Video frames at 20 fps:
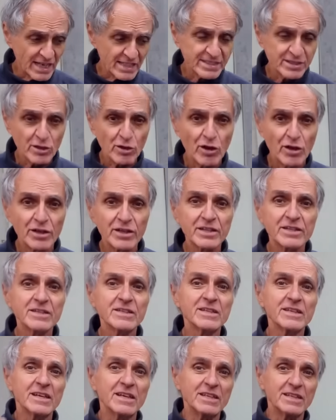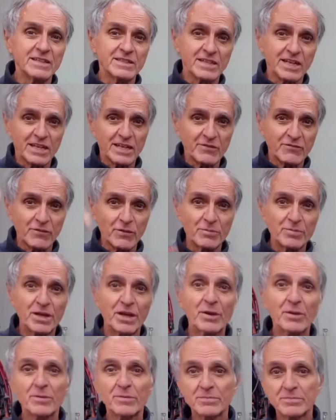gasket on it, and take it from
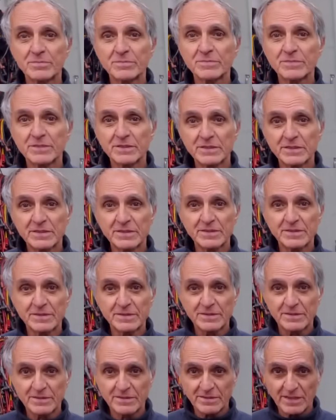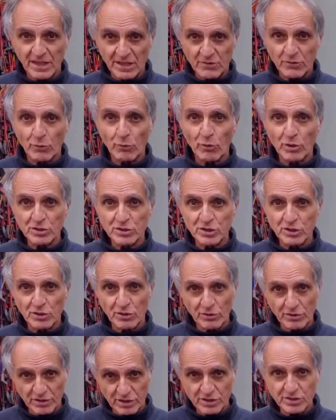there. Thanks for watching
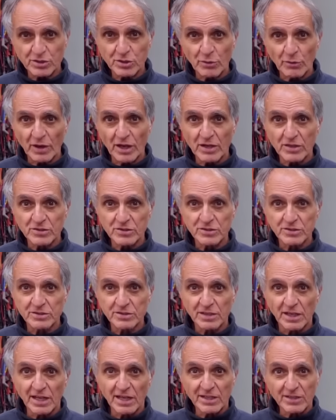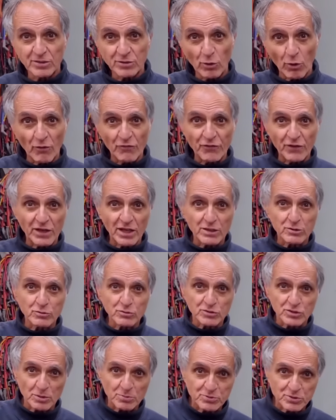here on Nick's Garage. And don't forget
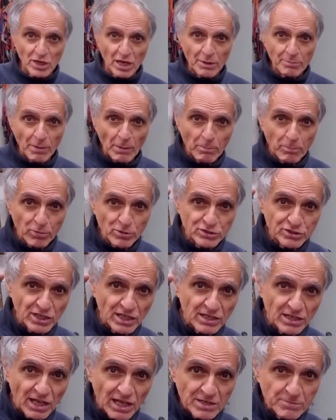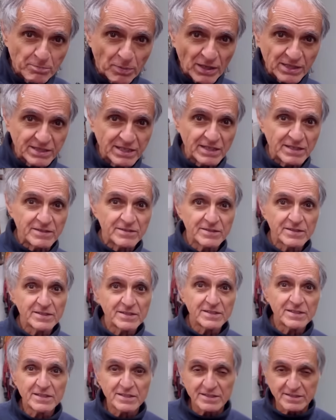to subscribe and push that like button.
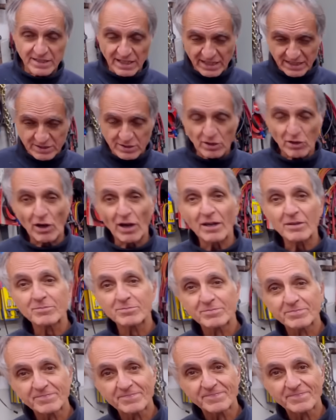Thanks a lot.